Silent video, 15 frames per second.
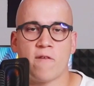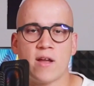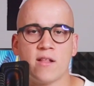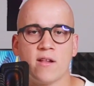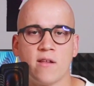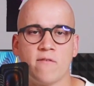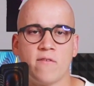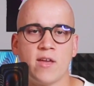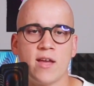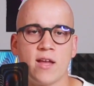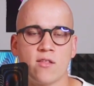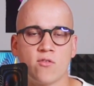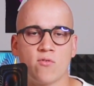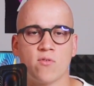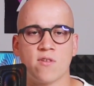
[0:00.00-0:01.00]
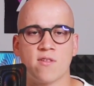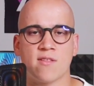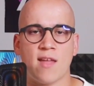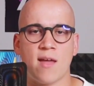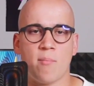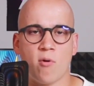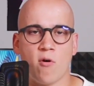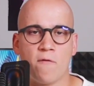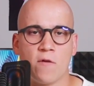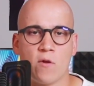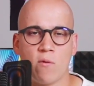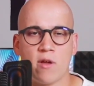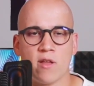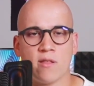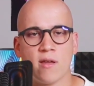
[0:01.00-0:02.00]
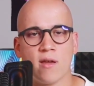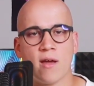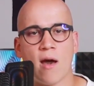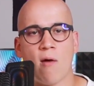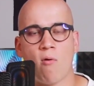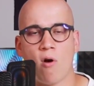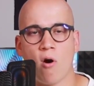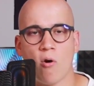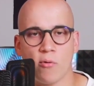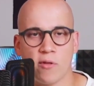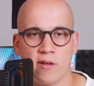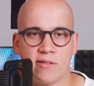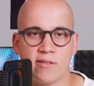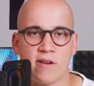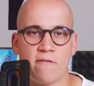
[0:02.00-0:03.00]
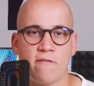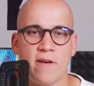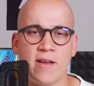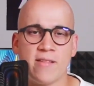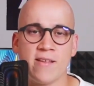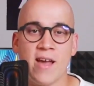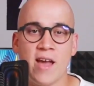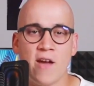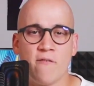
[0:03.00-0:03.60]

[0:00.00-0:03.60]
Finally, we get to the step of creating our own interface,